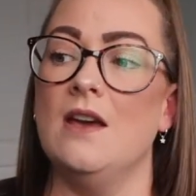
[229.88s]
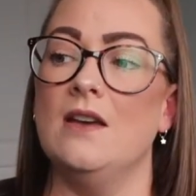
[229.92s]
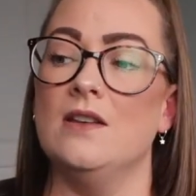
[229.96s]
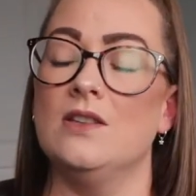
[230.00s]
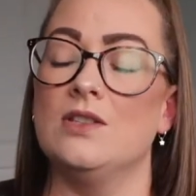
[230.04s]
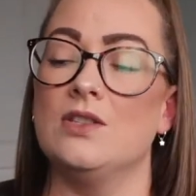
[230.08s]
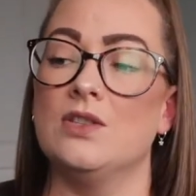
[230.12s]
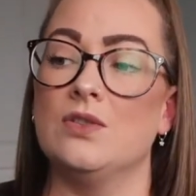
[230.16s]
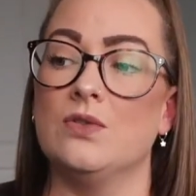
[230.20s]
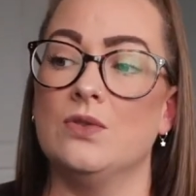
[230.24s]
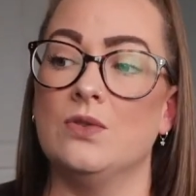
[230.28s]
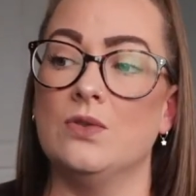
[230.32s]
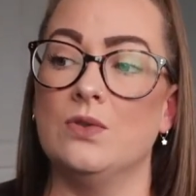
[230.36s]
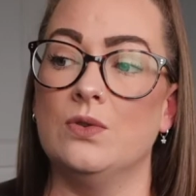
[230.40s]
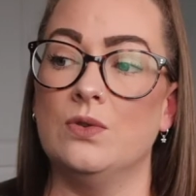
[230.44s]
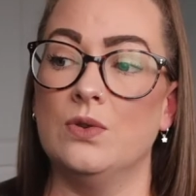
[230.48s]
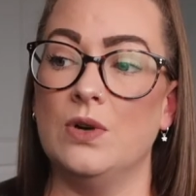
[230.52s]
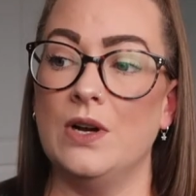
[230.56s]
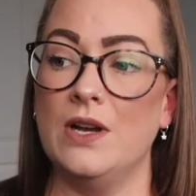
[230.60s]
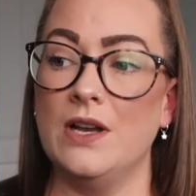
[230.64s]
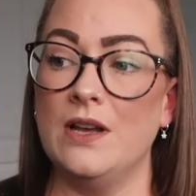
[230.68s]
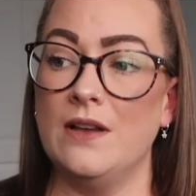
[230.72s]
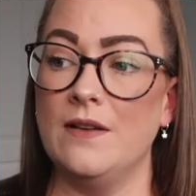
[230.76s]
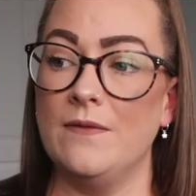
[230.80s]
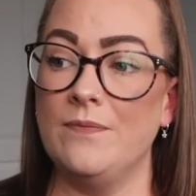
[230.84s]

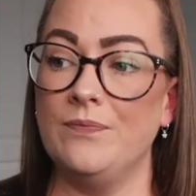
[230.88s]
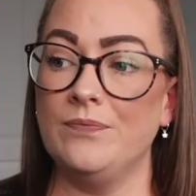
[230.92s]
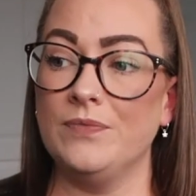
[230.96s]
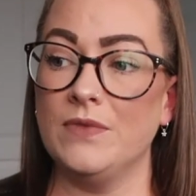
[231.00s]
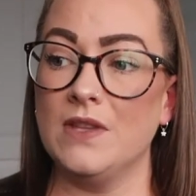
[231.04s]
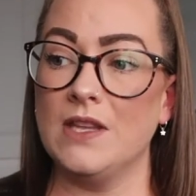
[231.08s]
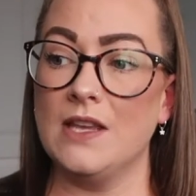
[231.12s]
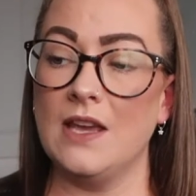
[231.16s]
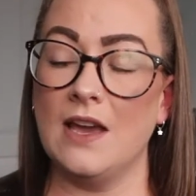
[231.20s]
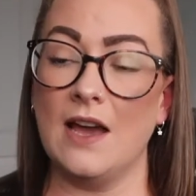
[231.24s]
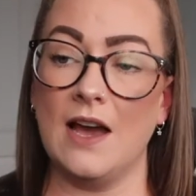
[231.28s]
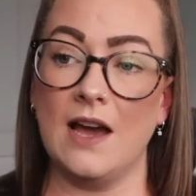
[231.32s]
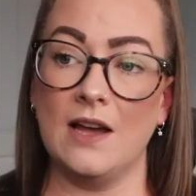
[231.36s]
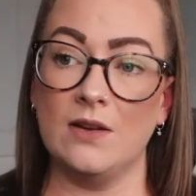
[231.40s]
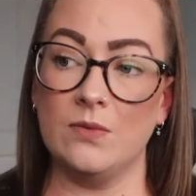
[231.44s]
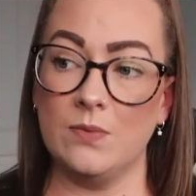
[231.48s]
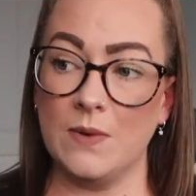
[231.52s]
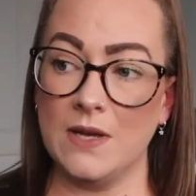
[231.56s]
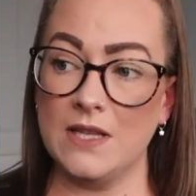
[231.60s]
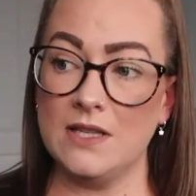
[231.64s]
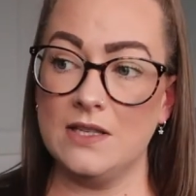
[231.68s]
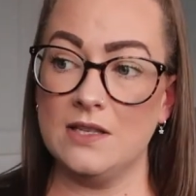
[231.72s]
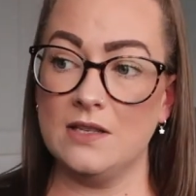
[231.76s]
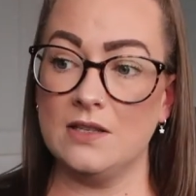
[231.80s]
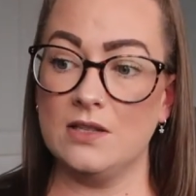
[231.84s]
So yeah, I had
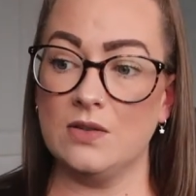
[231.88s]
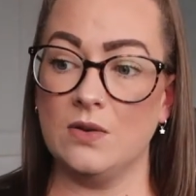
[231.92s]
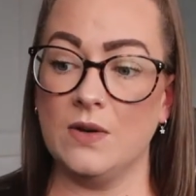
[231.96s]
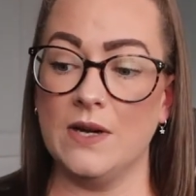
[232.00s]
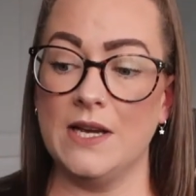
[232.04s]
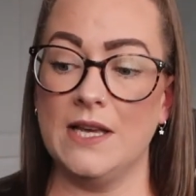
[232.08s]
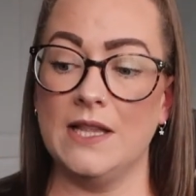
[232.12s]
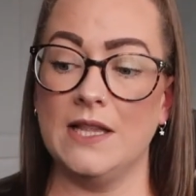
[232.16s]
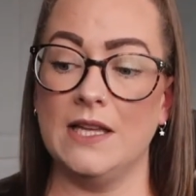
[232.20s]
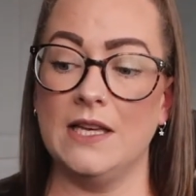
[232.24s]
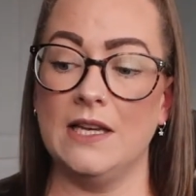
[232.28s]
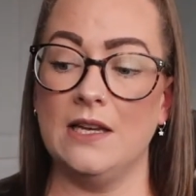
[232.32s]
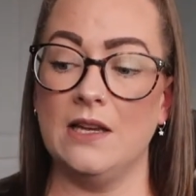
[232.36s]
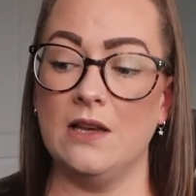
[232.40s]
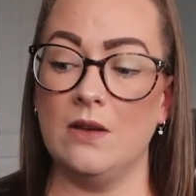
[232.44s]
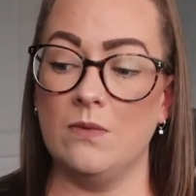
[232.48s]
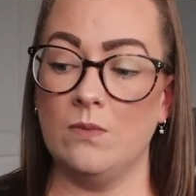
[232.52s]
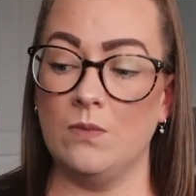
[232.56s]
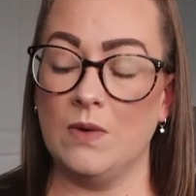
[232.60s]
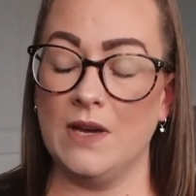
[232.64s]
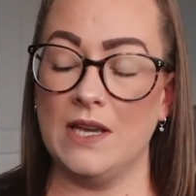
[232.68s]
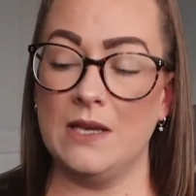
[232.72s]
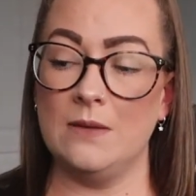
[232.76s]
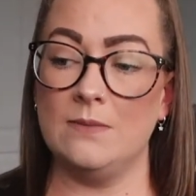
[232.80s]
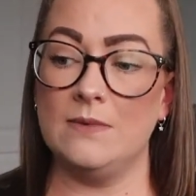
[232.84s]
went to the toilet
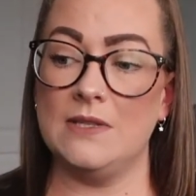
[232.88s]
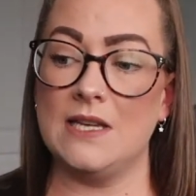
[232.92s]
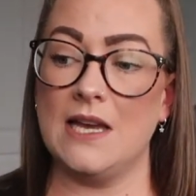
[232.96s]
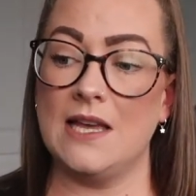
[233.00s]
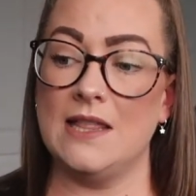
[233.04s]
and wiped,